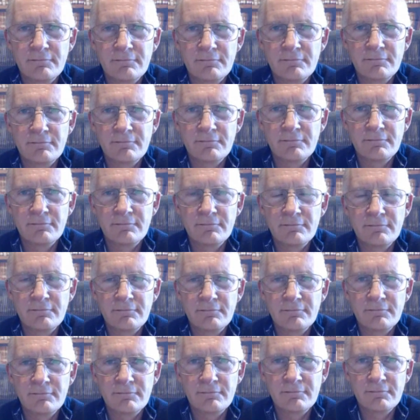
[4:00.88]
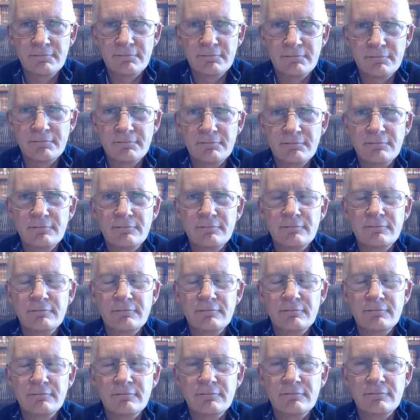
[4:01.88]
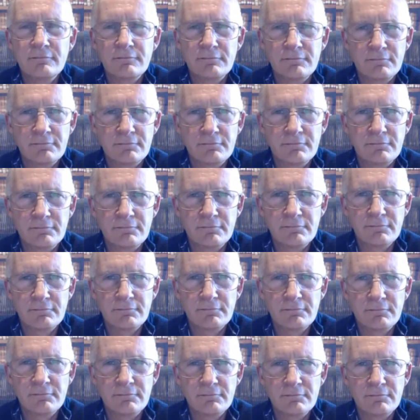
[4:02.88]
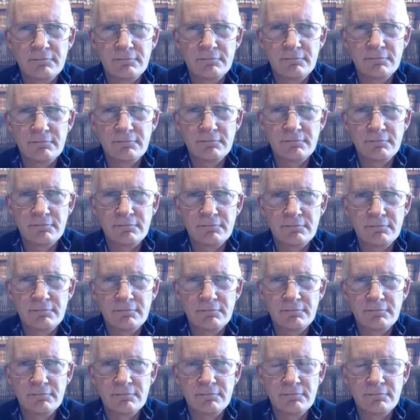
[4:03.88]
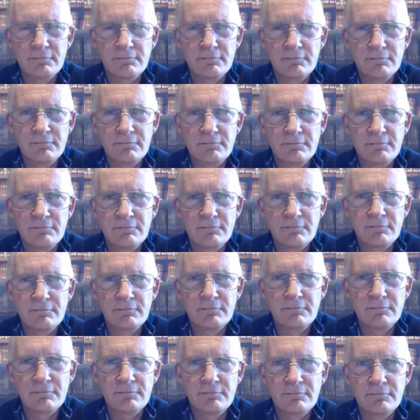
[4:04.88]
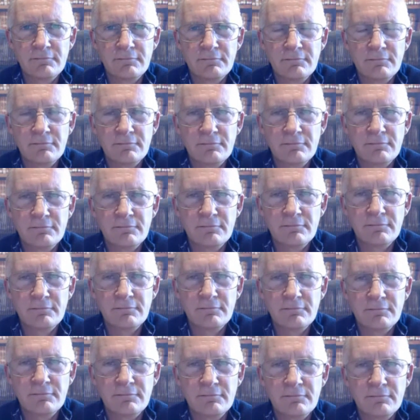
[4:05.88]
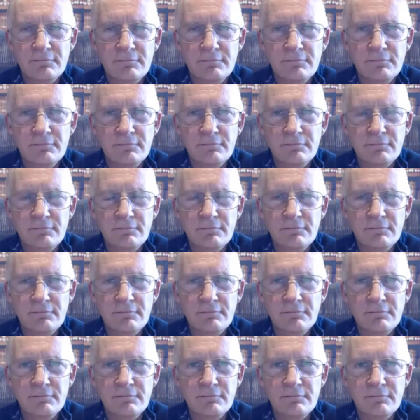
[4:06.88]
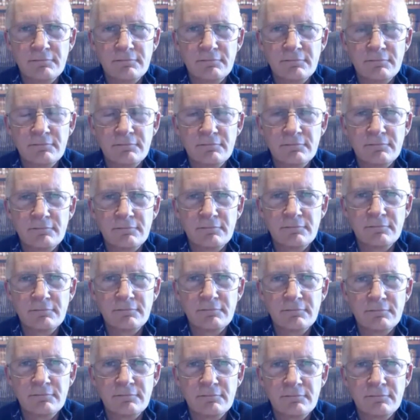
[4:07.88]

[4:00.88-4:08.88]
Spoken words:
[no speech]